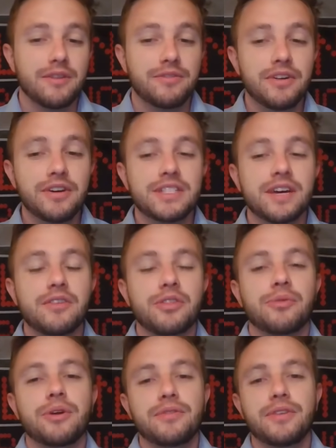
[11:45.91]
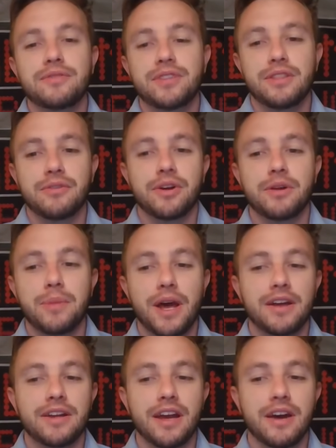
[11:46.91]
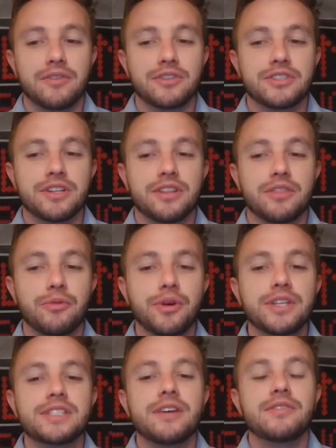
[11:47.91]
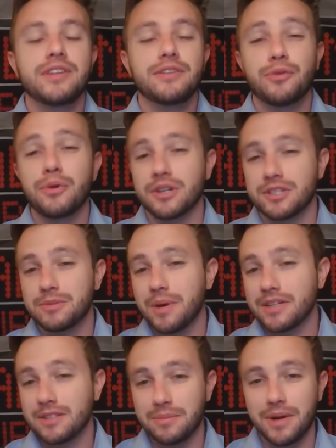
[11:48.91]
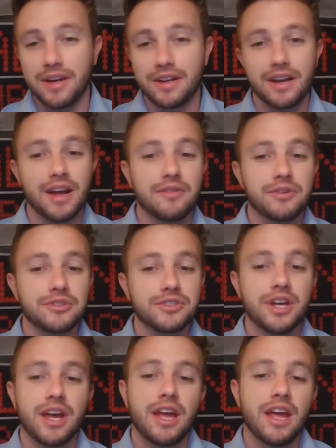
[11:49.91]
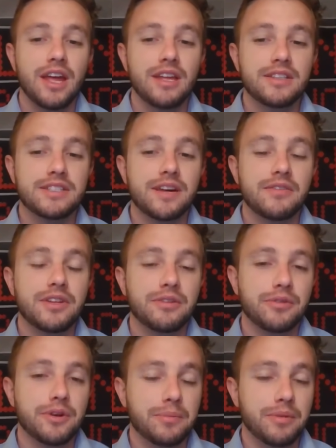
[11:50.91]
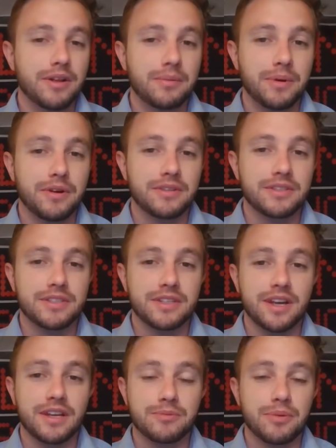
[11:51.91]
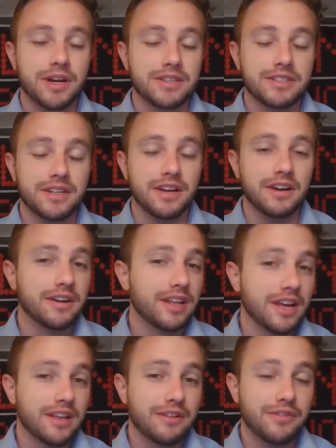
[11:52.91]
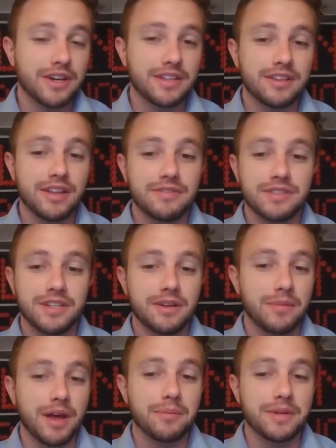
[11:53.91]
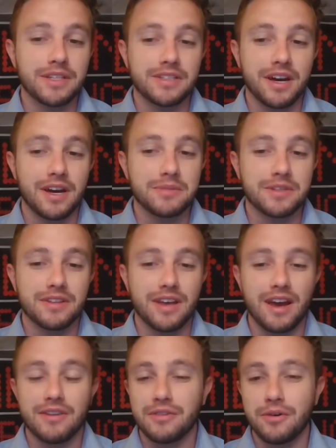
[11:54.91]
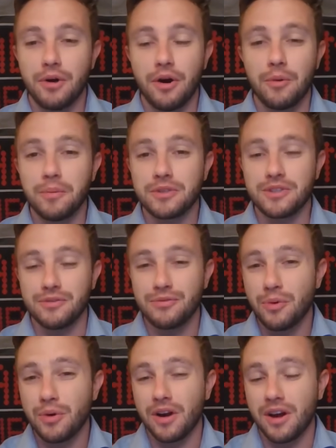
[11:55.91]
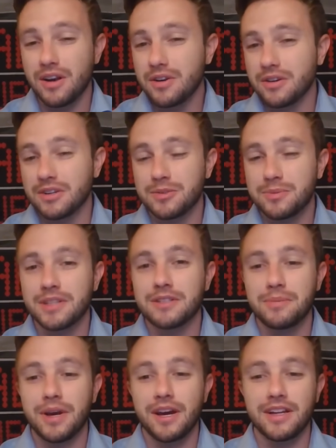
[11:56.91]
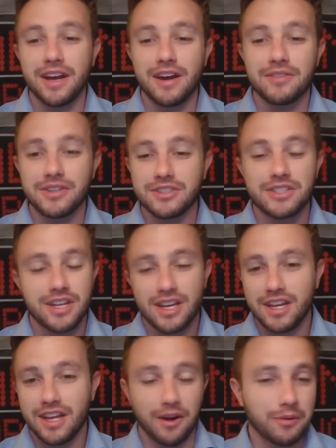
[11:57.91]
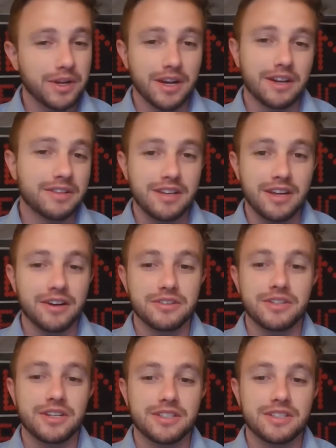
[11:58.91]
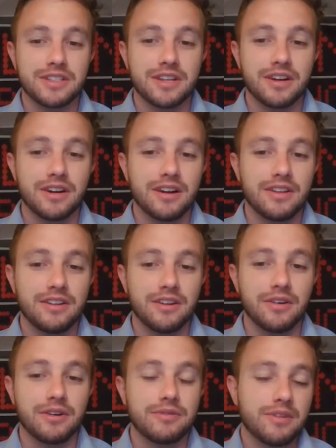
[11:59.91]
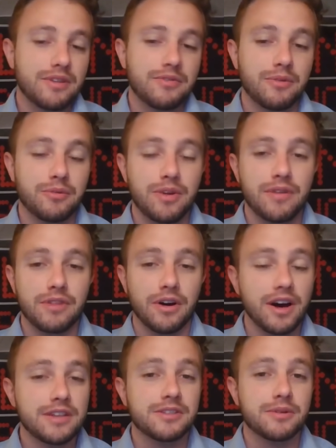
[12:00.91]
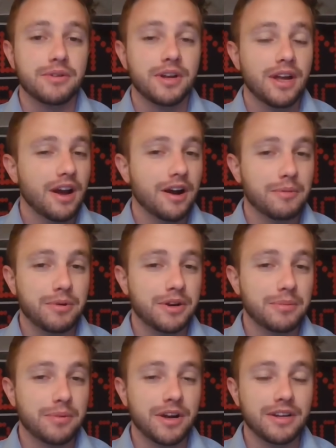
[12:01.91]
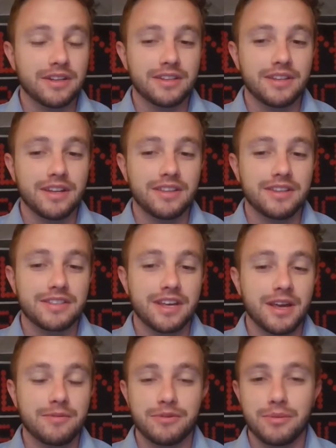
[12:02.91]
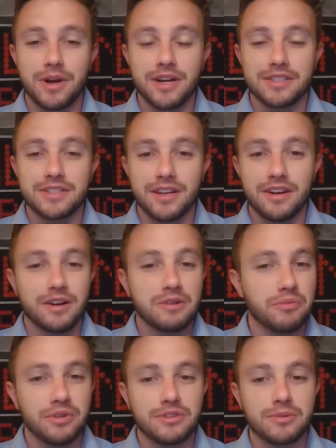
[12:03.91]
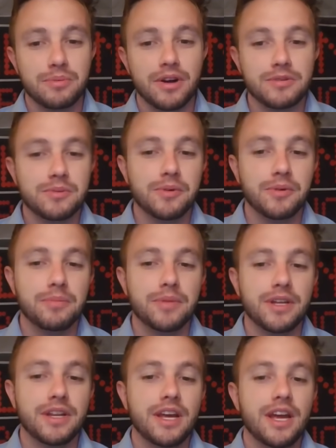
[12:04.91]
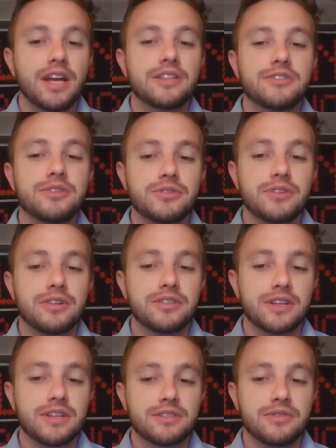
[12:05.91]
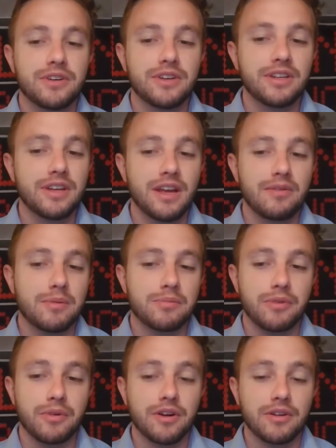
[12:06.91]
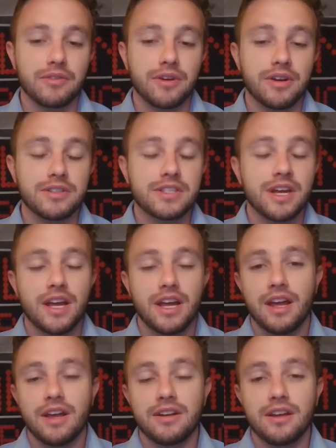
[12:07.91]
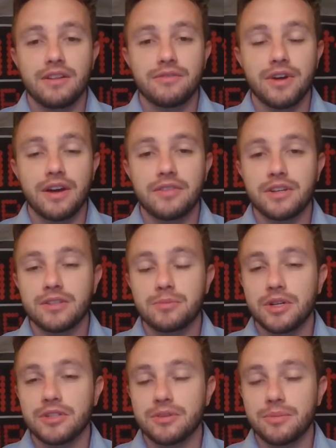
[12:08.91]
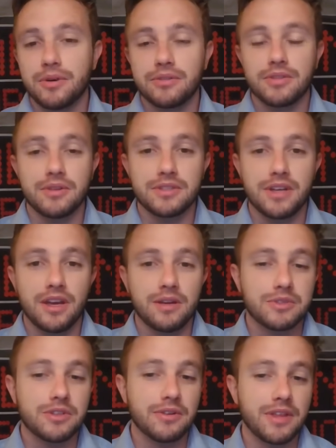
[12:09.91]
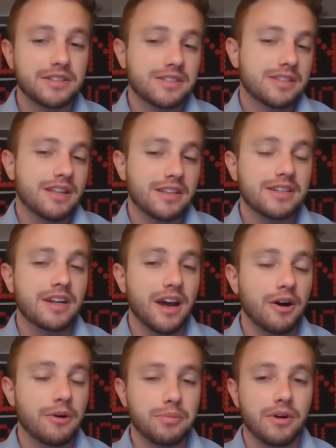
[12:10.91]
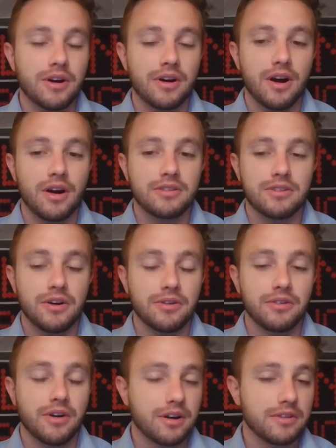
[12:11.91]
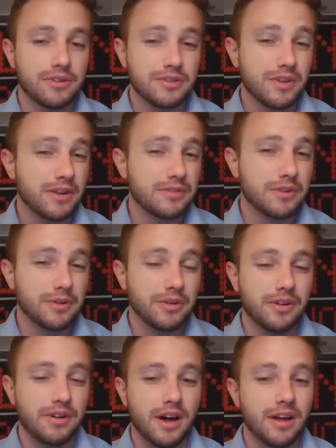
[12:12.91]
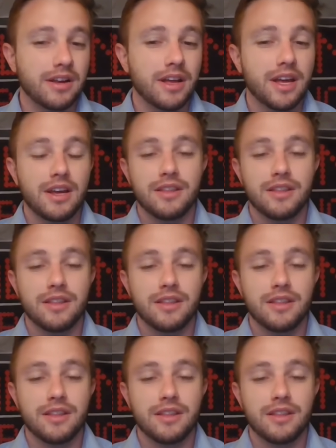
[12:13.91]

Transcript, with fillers: Phillies have a 353 batting average and a 374 expected batting average in 73 plate appearances against Braxton Garrett. The fact that they've seen him that many times and they have a, almost a 400 expected batting average, yeah, we got to take our chances there. You know, if, if the lights are, are pretty bright in, in this game for Braxton Garrett, wouldn't surprise me one bit. In starts against Philly, he gave up three earned runs and and five innings pitched in both those games. So that's that's going to help our, our total, our first five total a lot.